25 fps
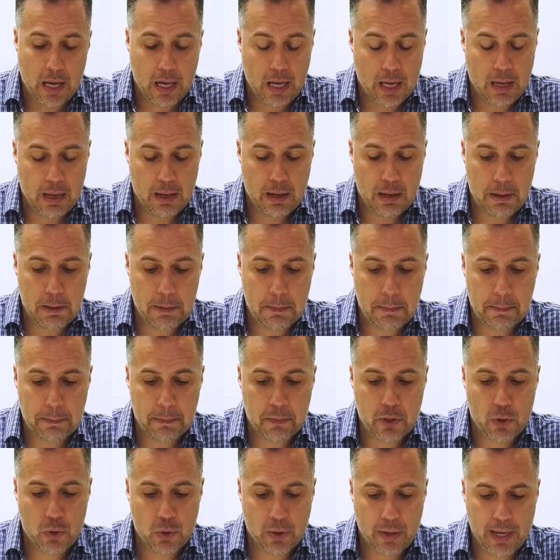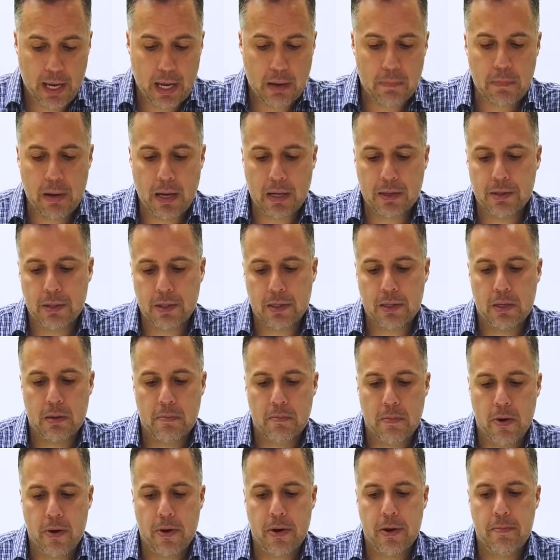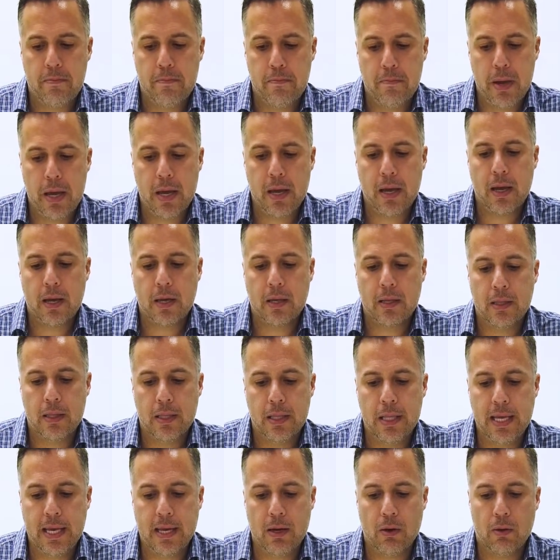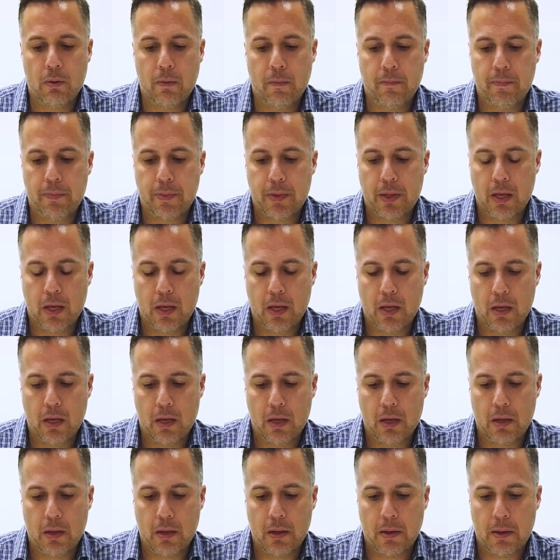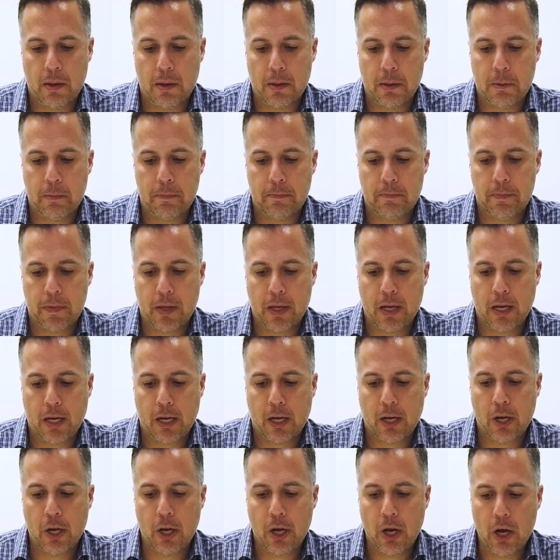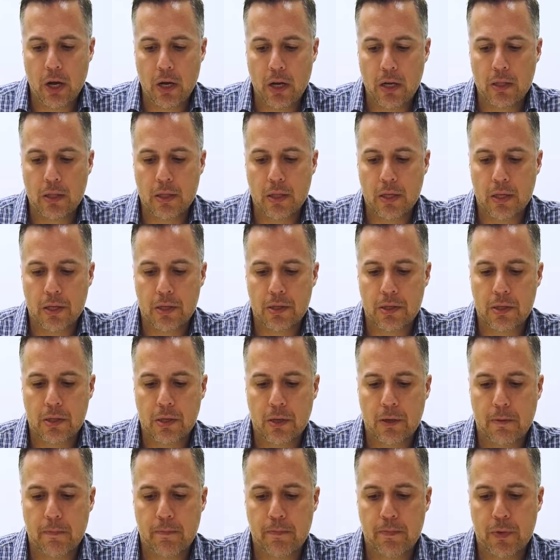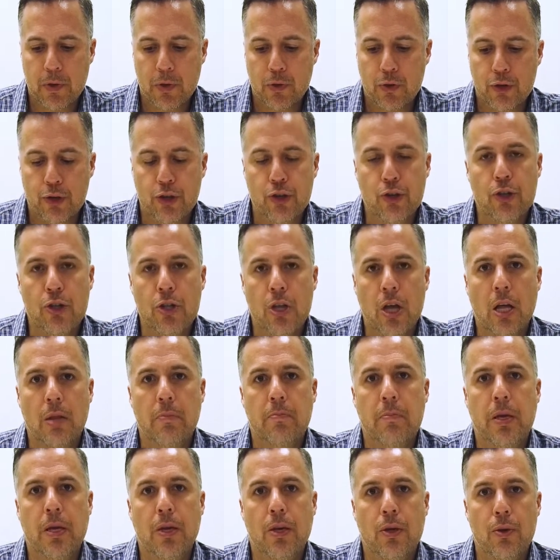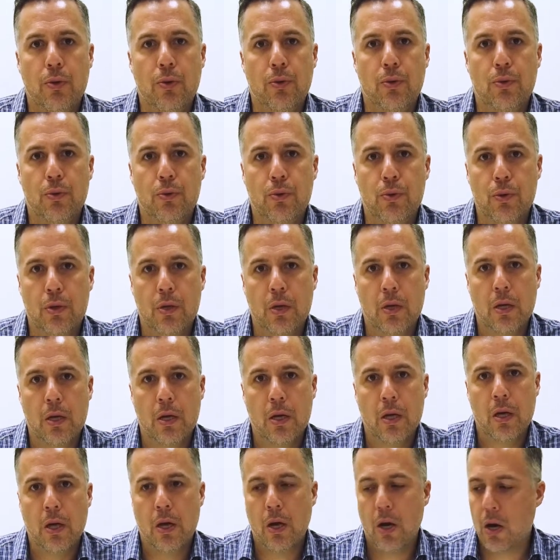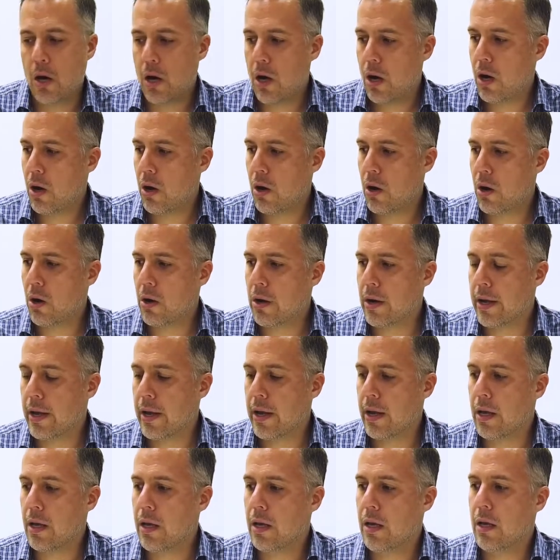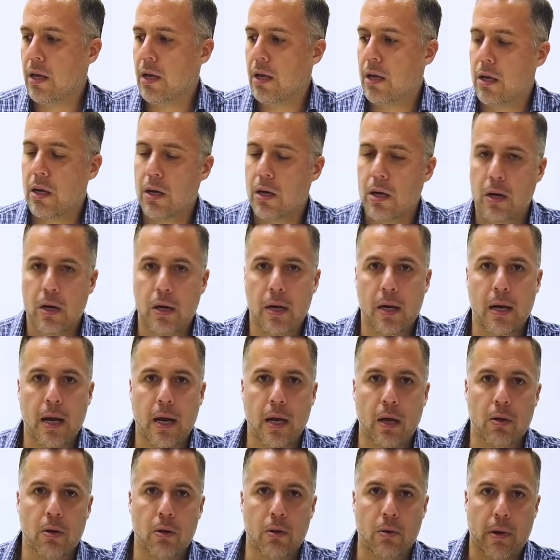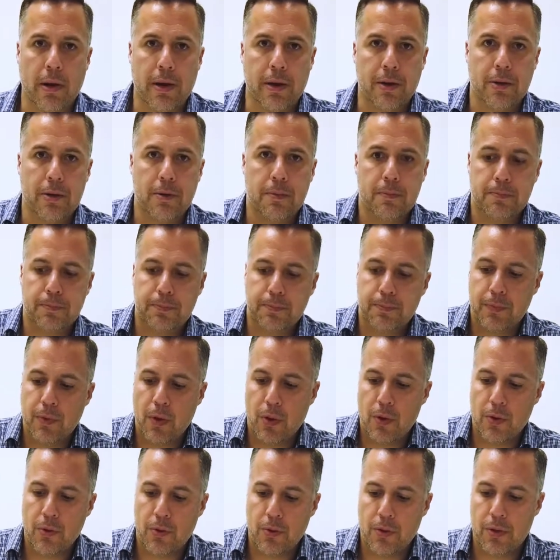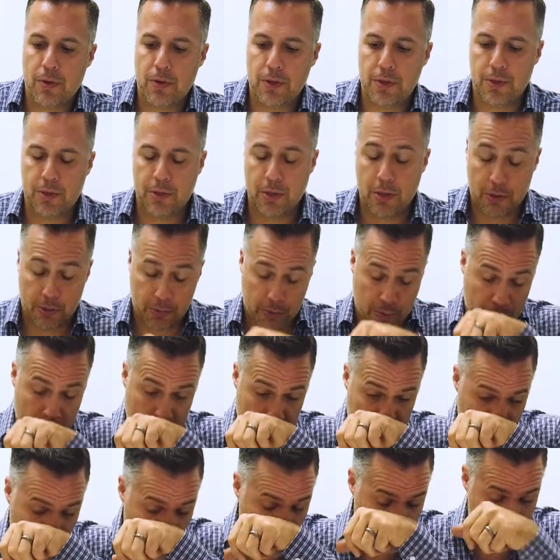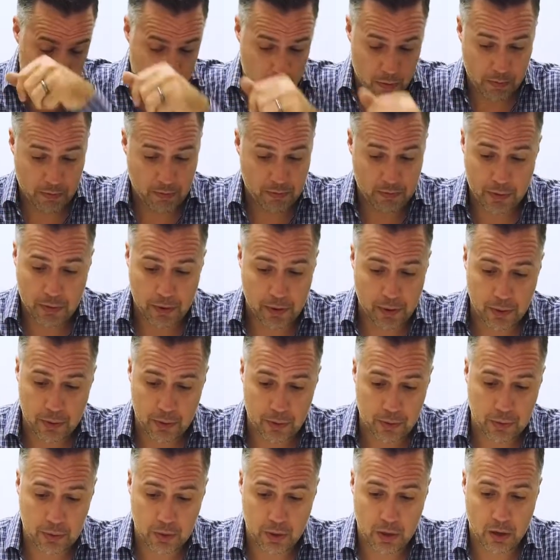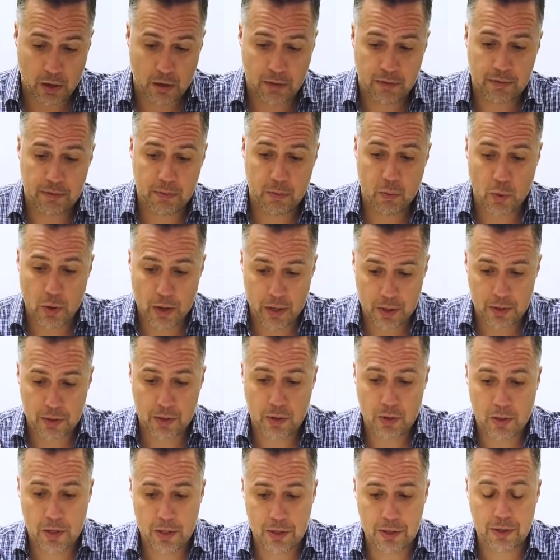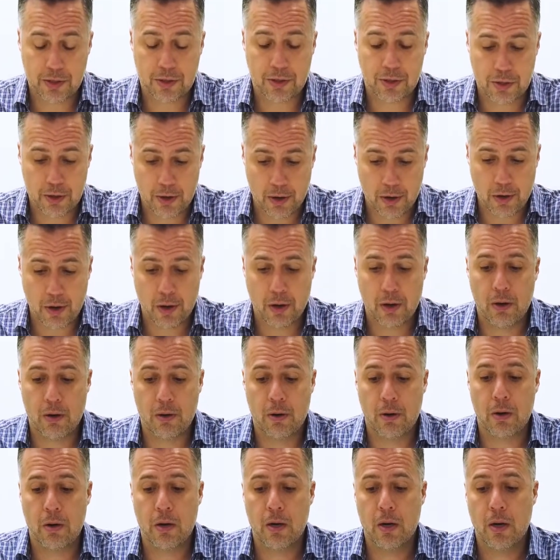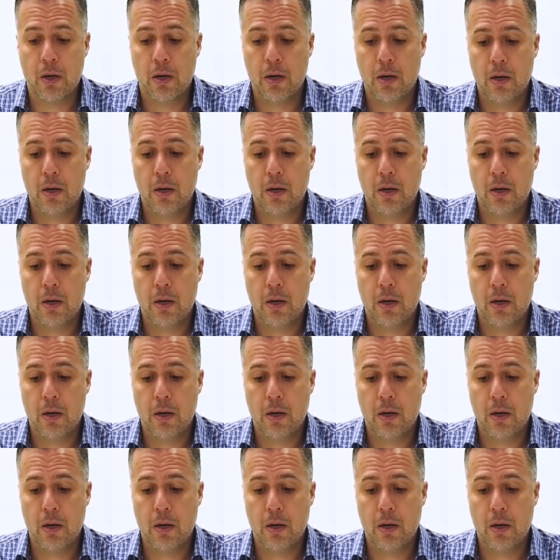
Um, so kickbacks is a very big deal. Uh, a cutting disc should not be used on a on an angle grinder. You know, there's there's really no room for use of what is known as a circular